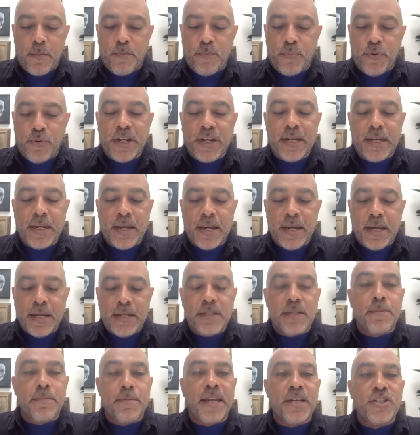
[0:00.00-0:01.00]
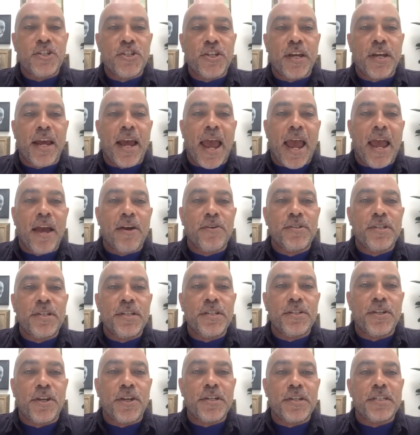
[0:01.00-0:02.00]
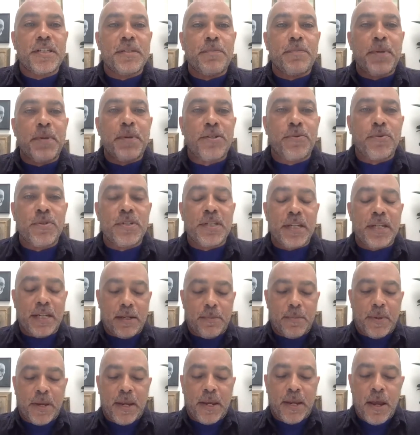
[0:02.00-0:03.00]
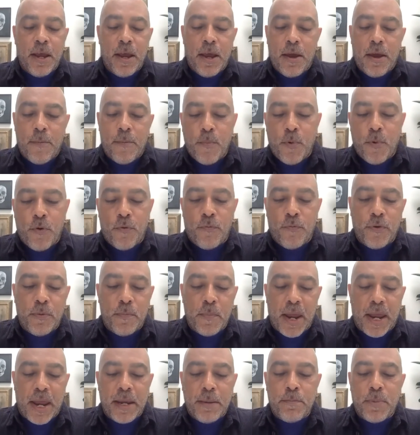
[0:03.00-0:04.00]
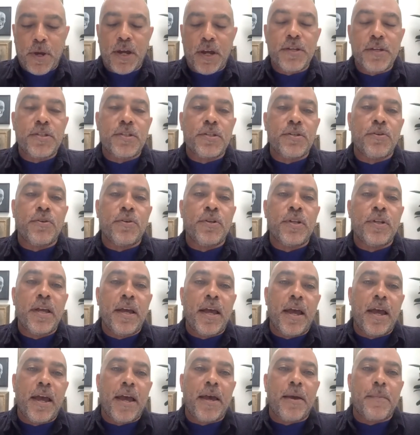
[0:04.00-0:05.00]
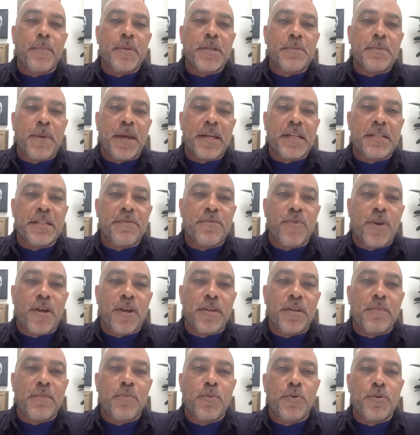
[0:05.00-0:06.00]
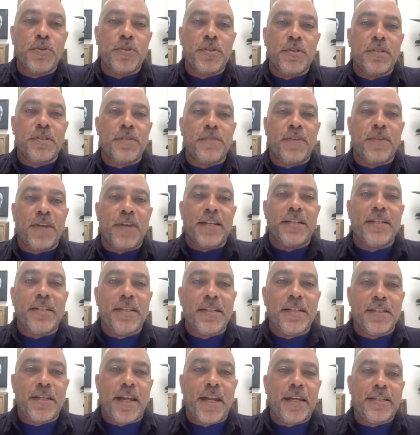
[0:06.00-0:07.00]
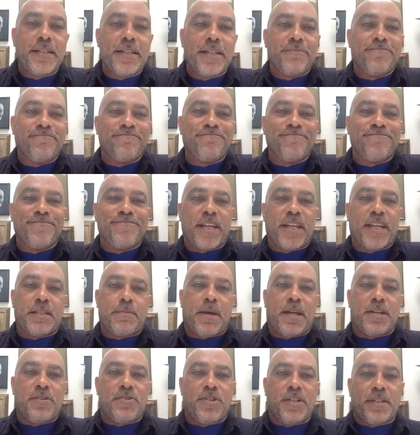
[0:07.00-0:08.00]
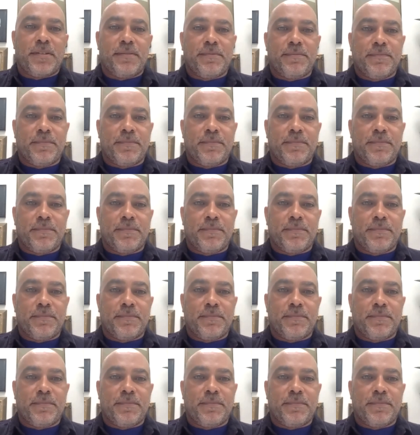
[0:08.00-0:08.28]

Bring Dementia Out and is going to speak to us a little bit more from a personal perspective around the importance of collecting this data. Thanks, Patrick.